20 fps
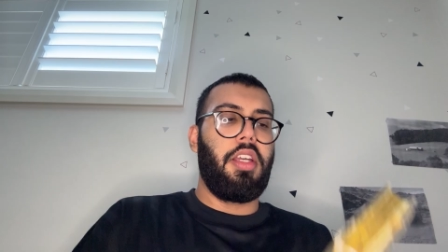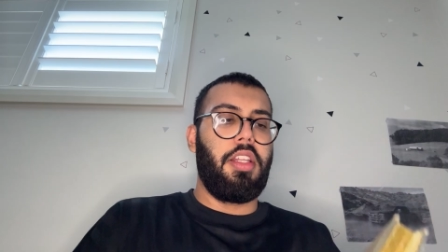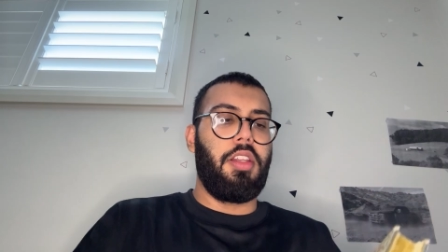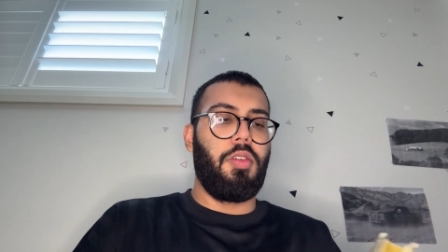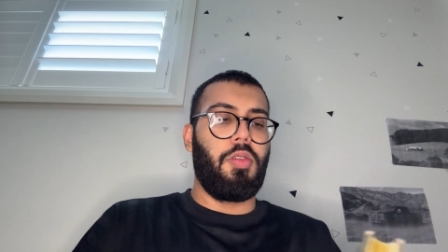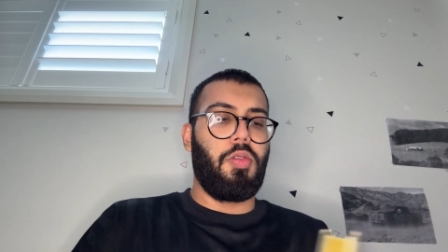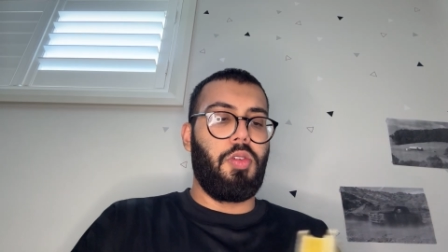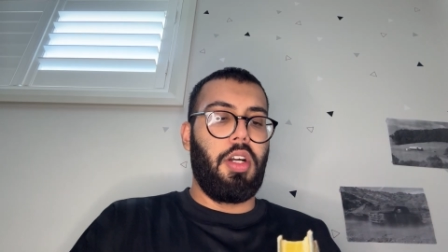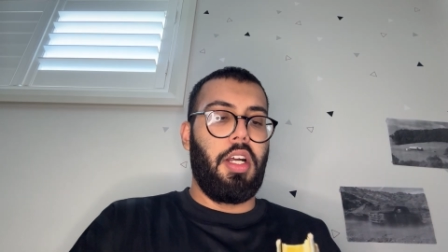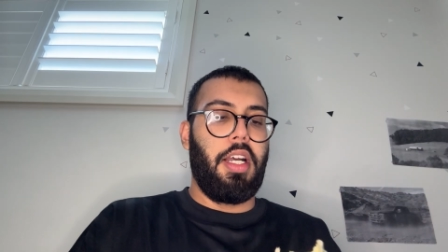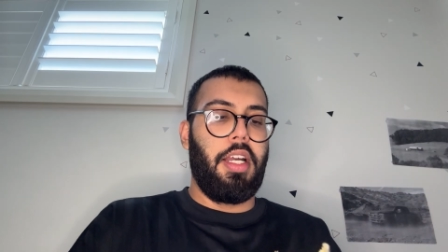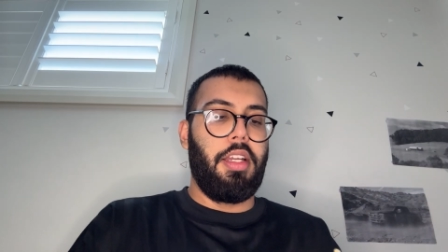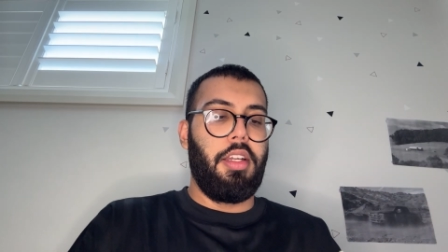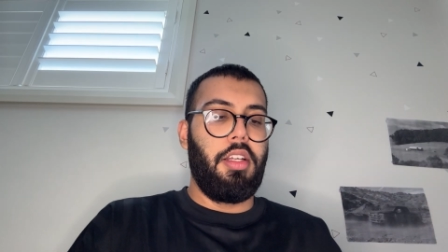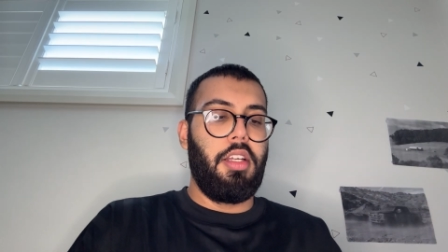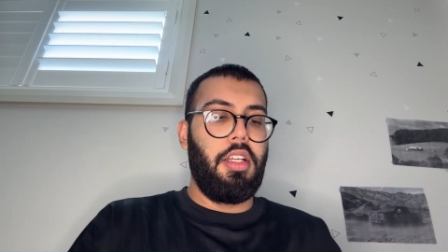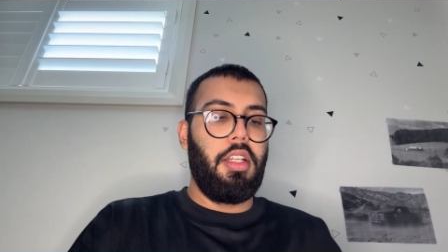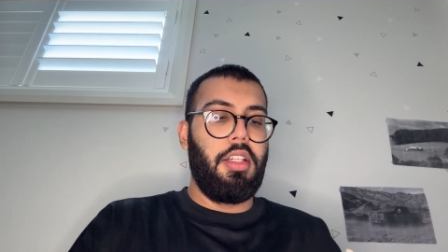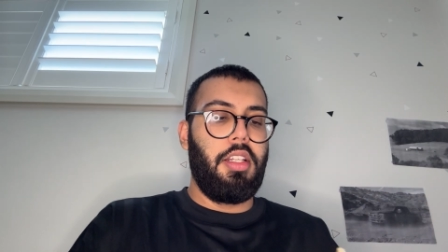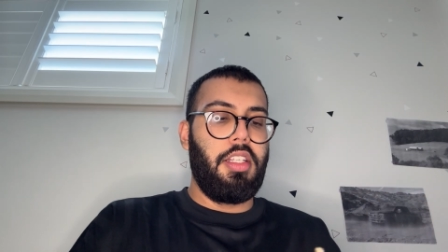in the Quran.
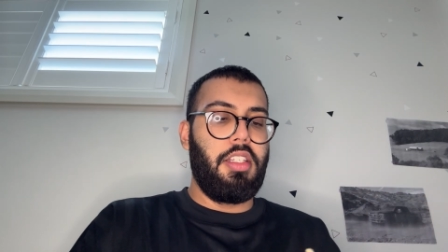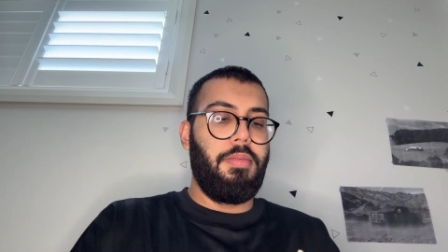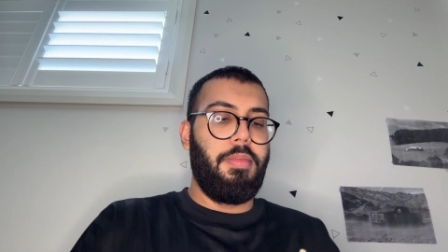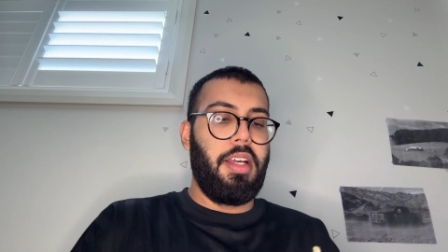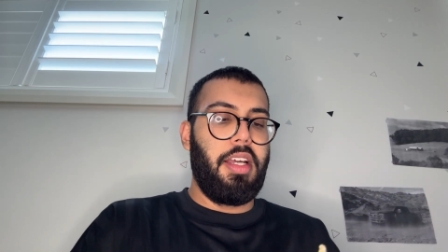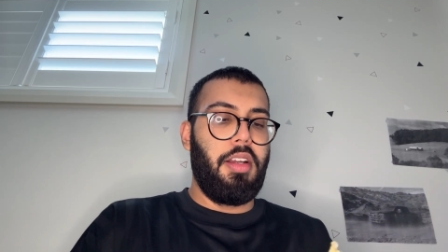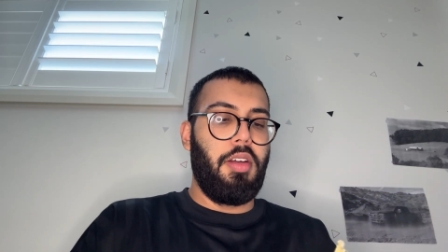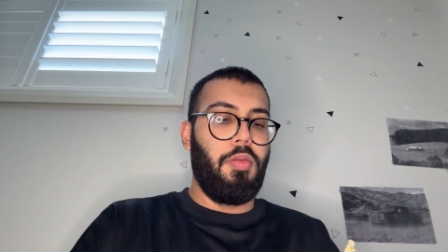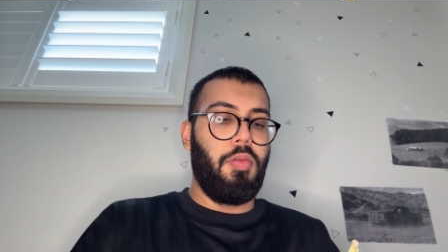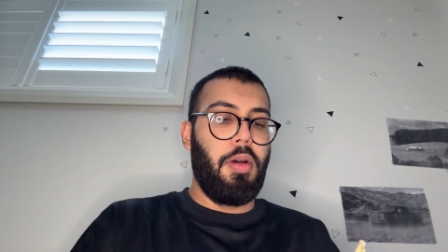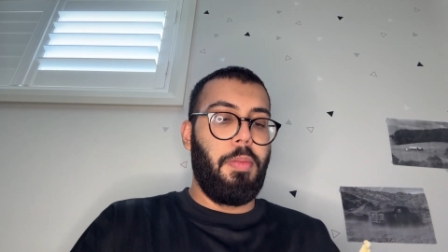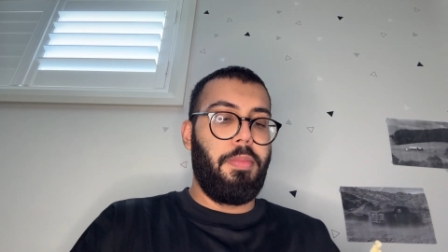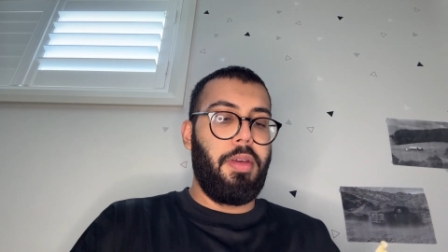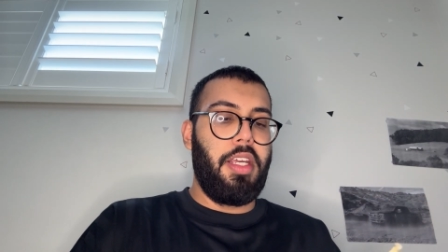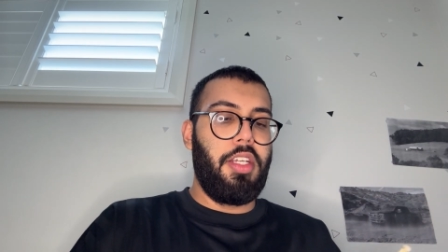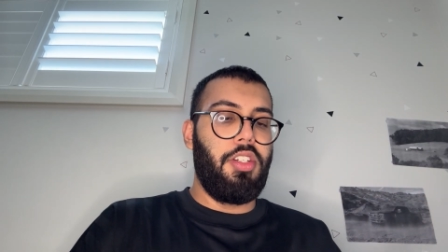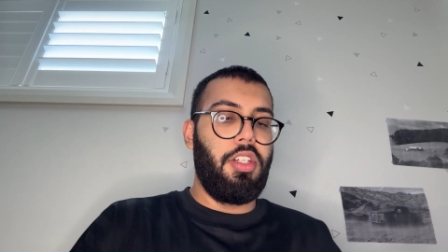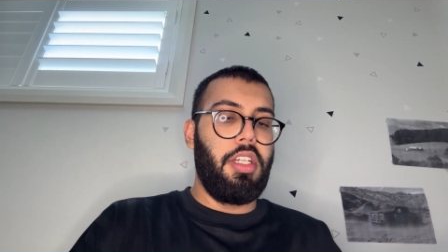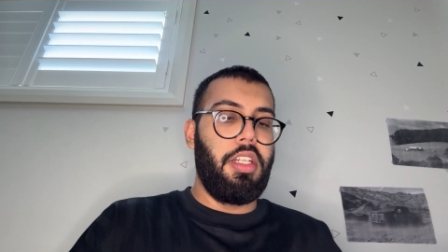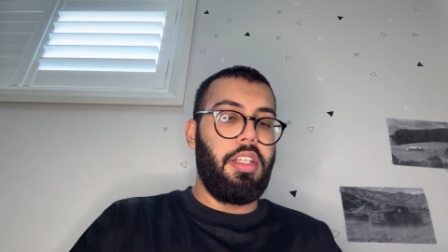Doesn't matter what
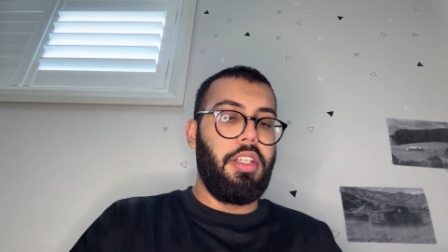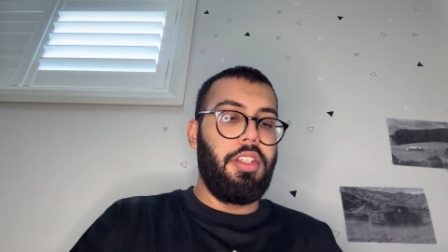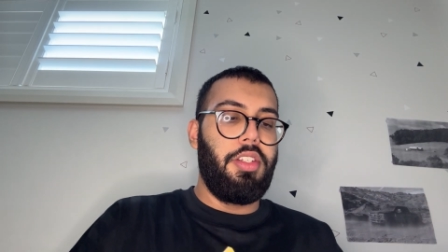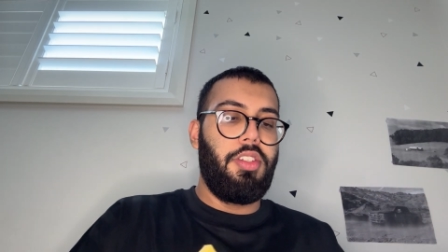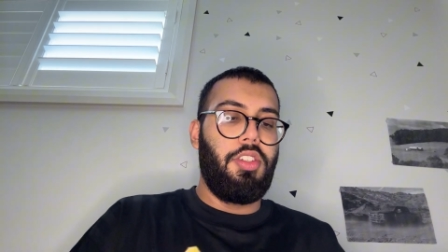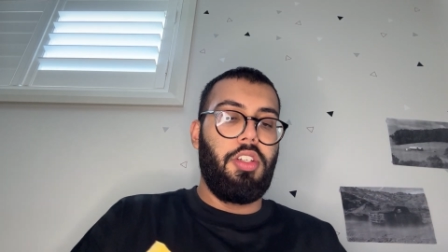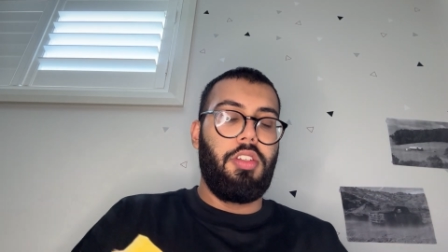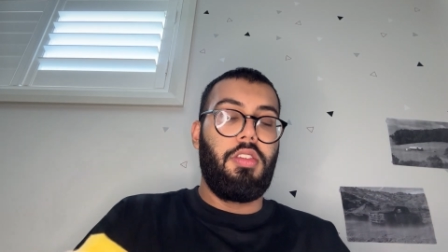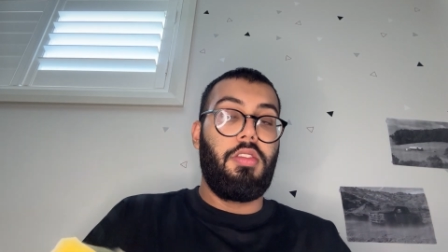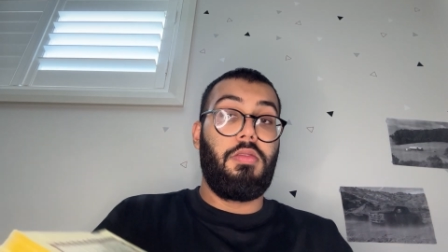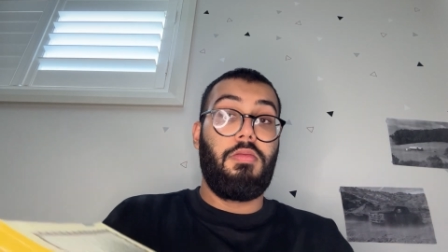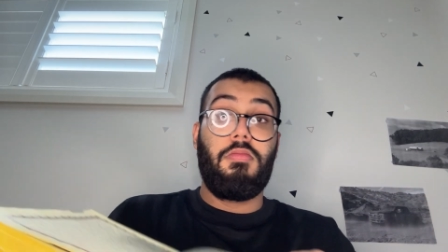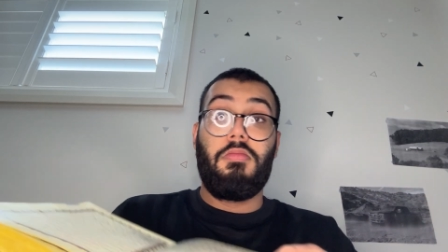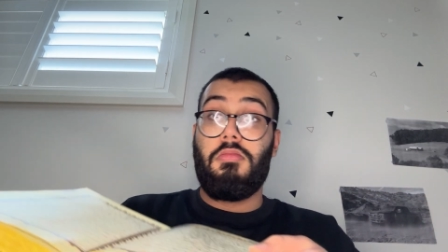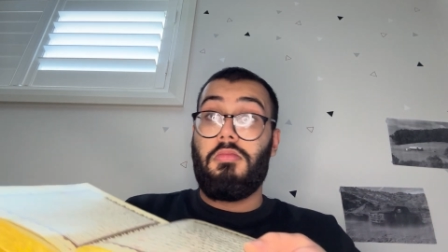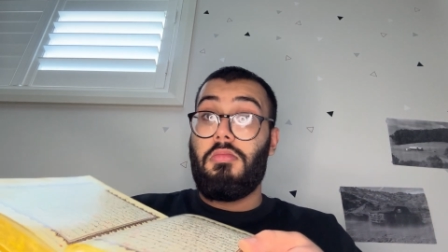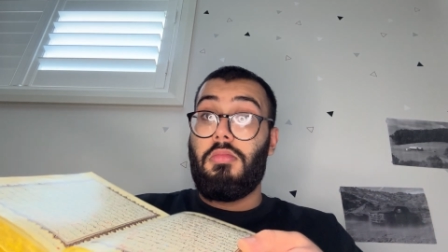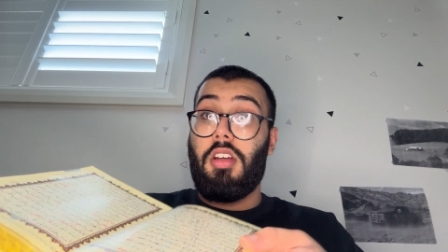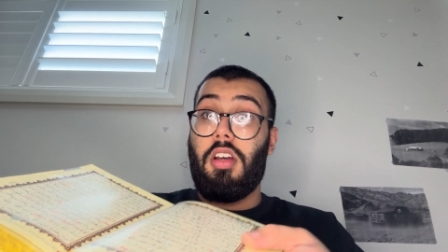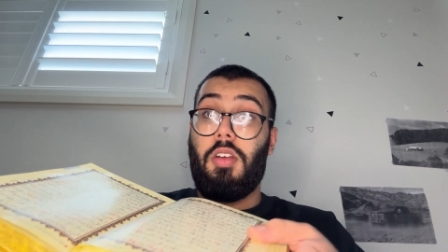page it is, just
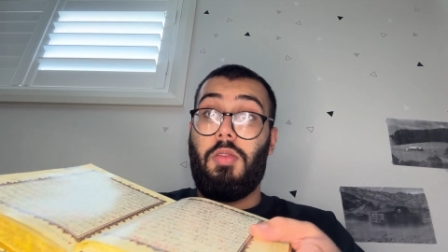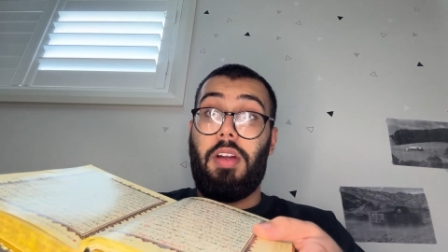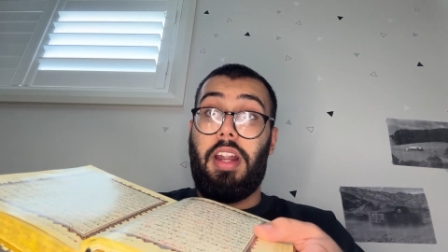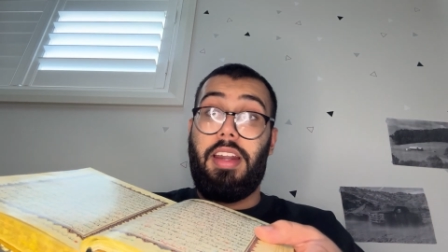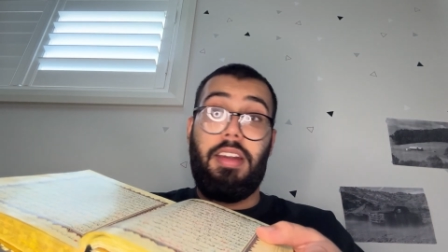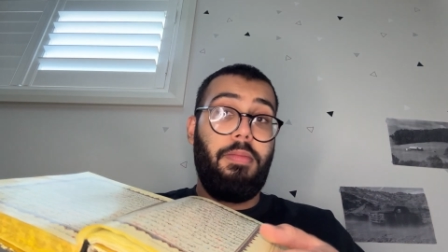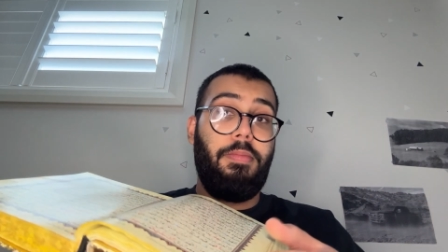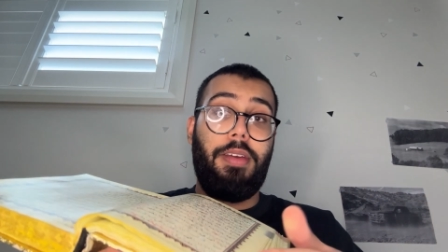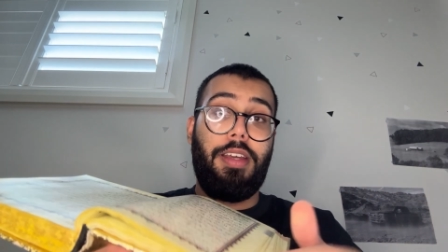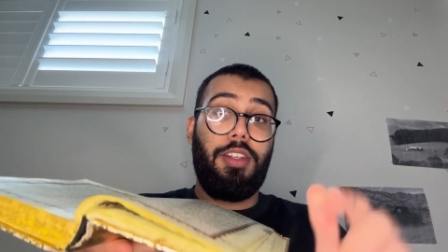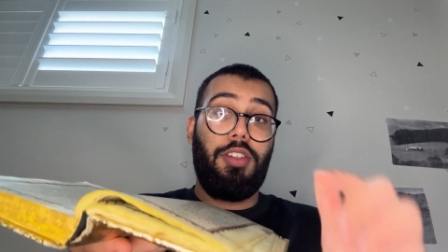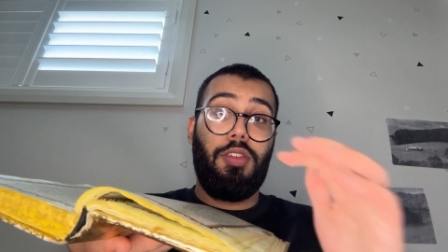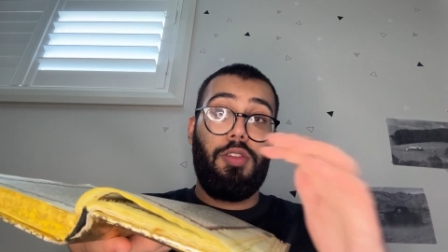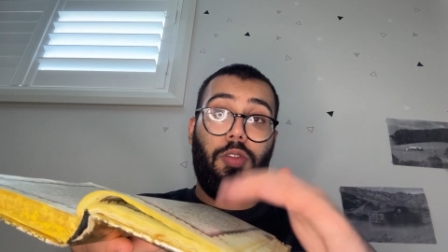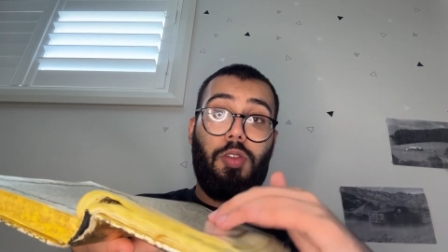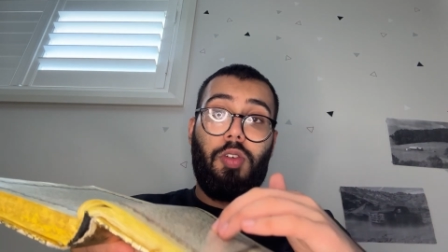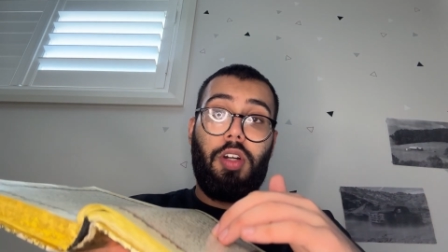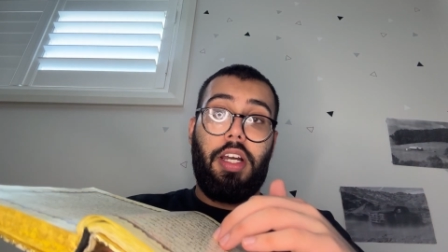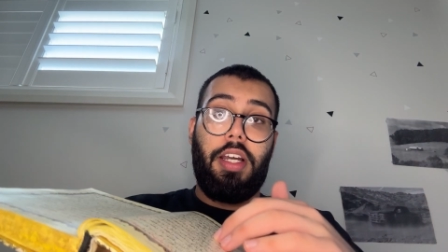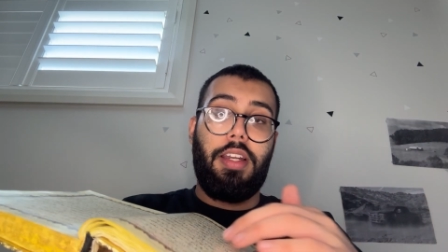a random page in the
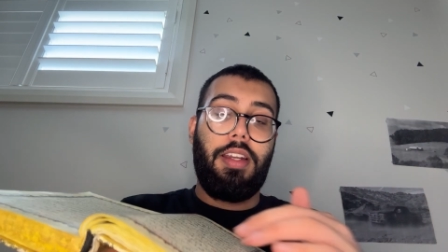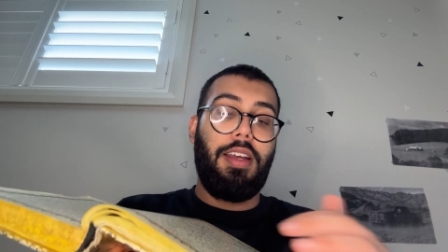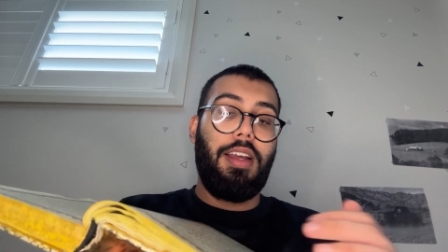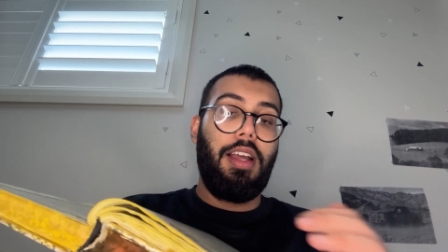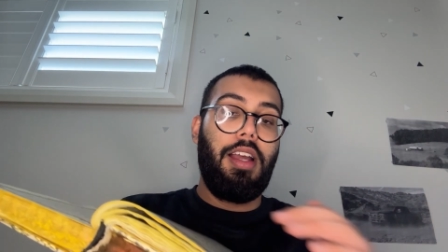Quran.